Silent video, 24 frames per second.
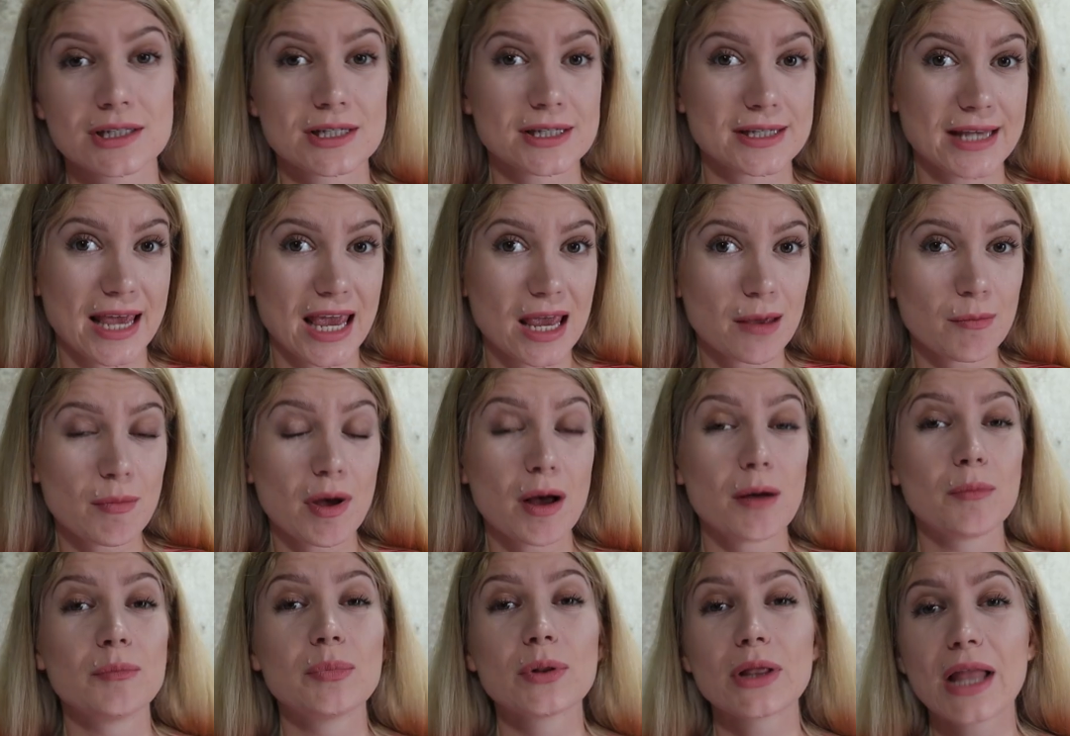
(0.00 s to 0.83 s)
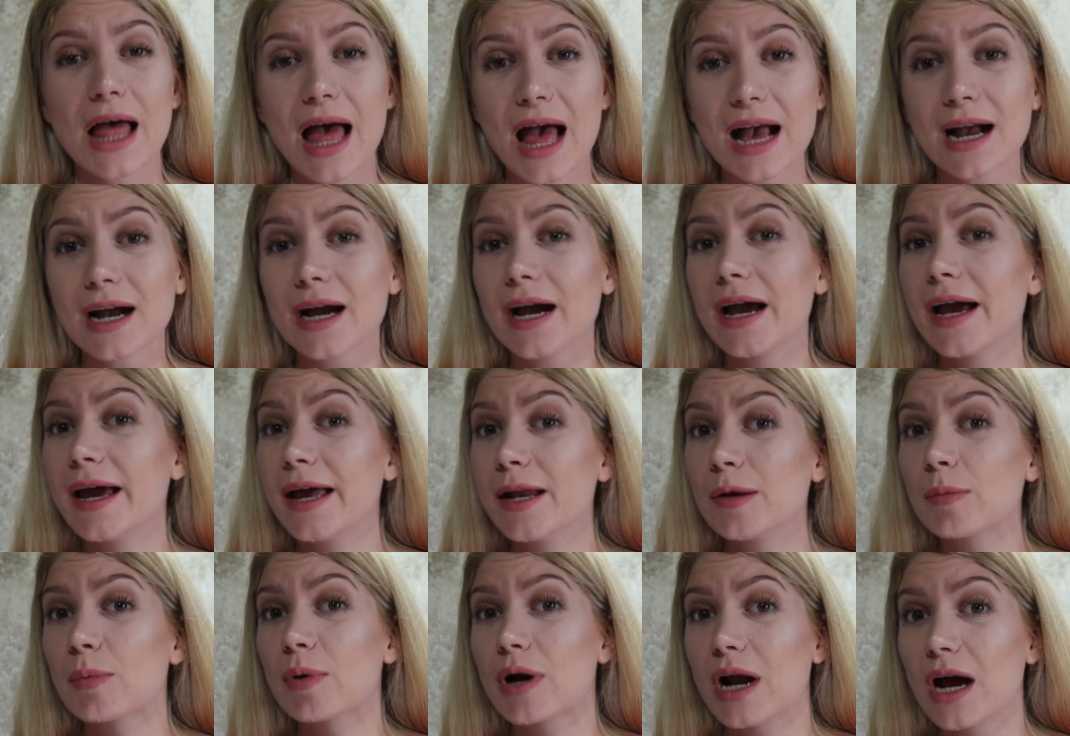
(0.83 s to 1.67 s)
the same black
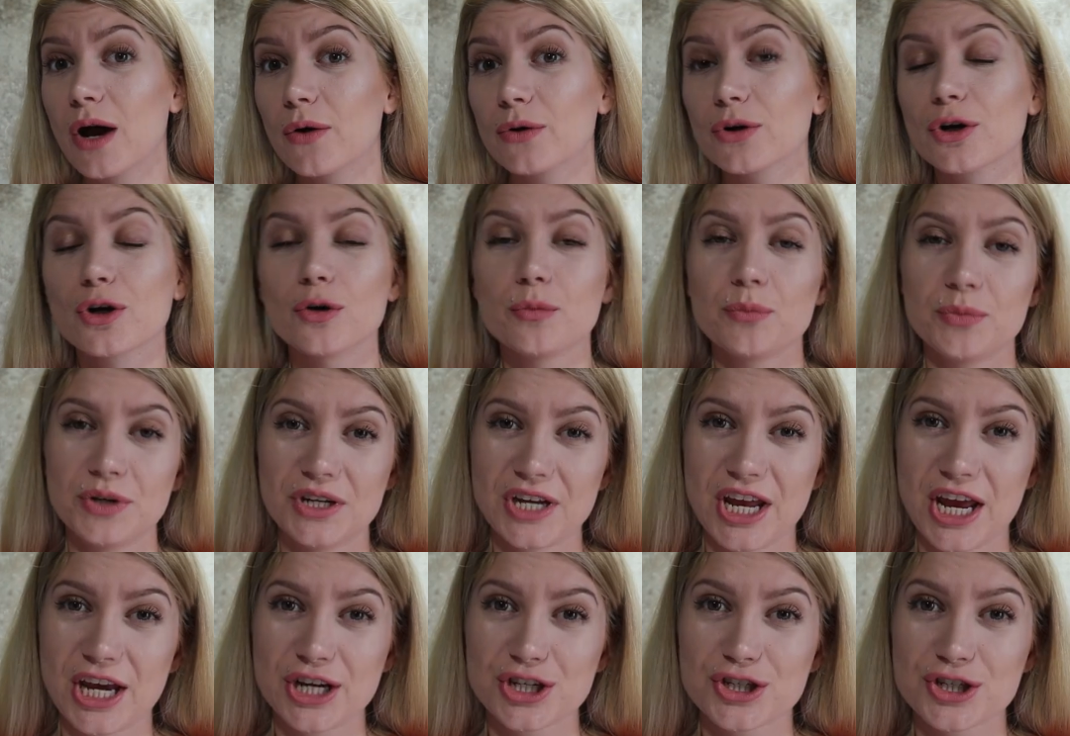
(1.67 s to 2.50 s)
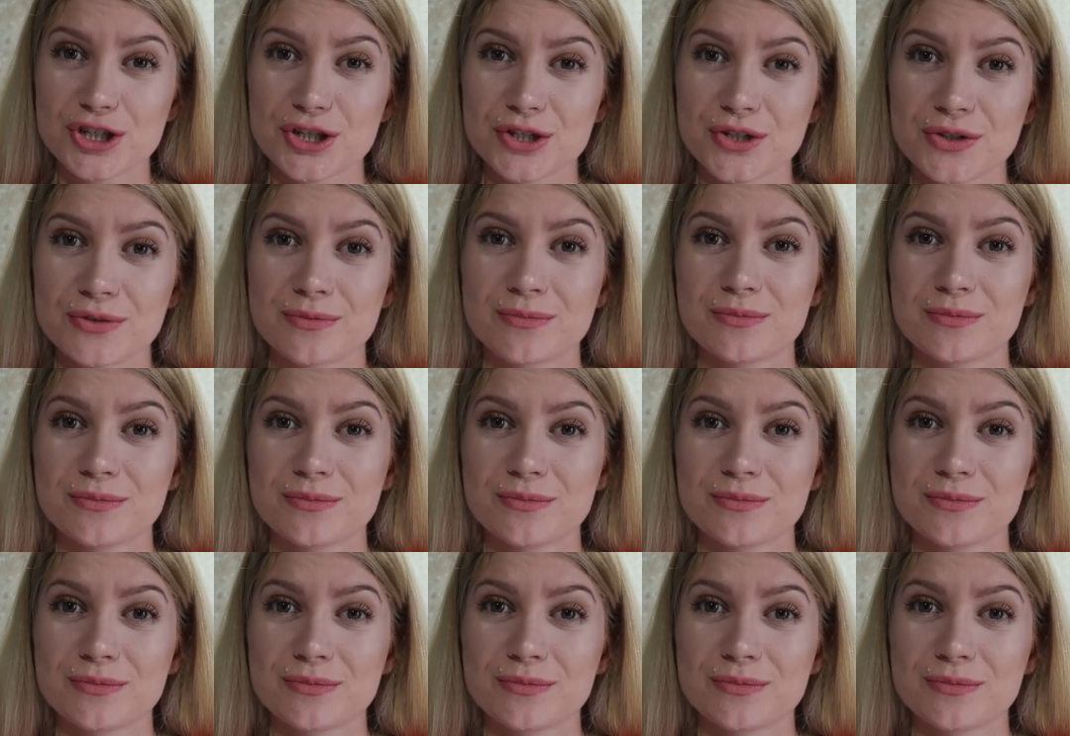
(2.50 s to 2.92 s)
and brown combination.